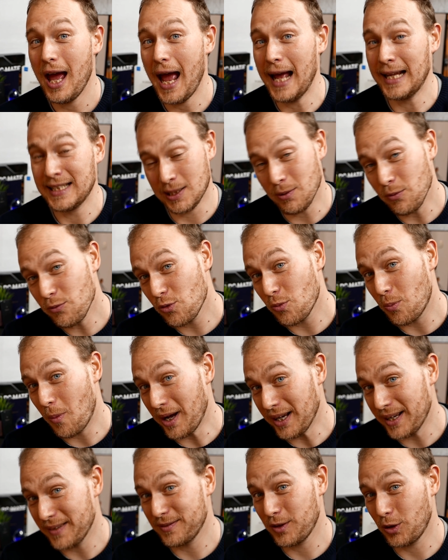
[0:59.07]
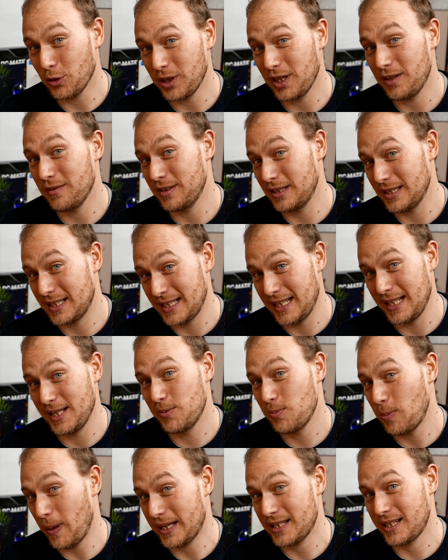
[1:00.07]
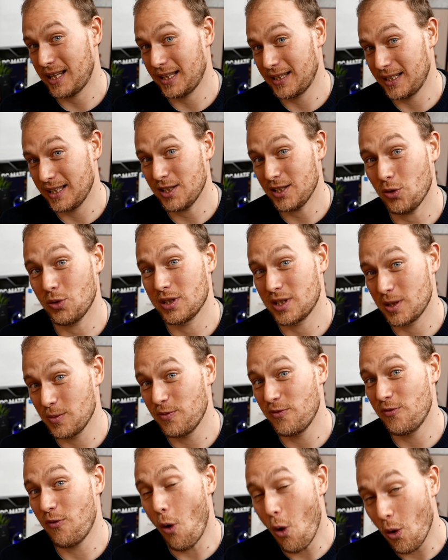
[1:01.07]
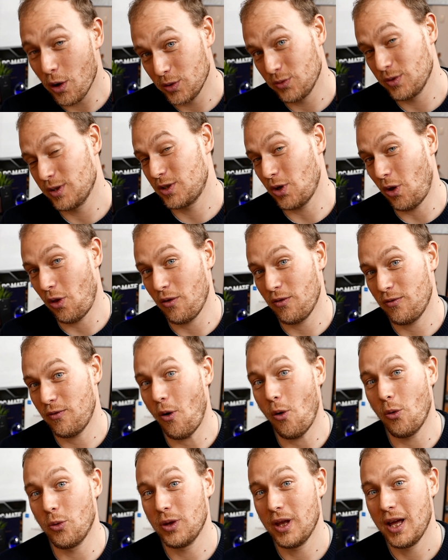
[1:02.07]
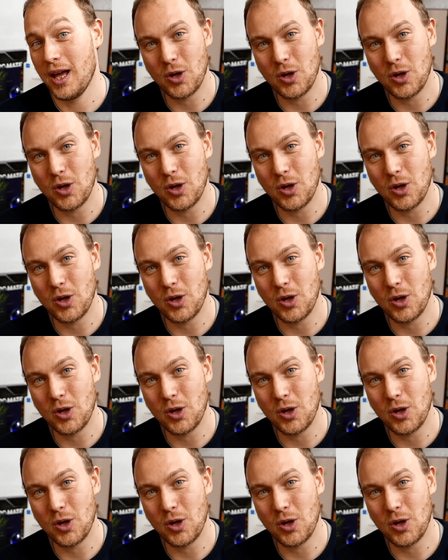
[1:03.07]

and some of you might have not even seen specs like on a sub $400 phone.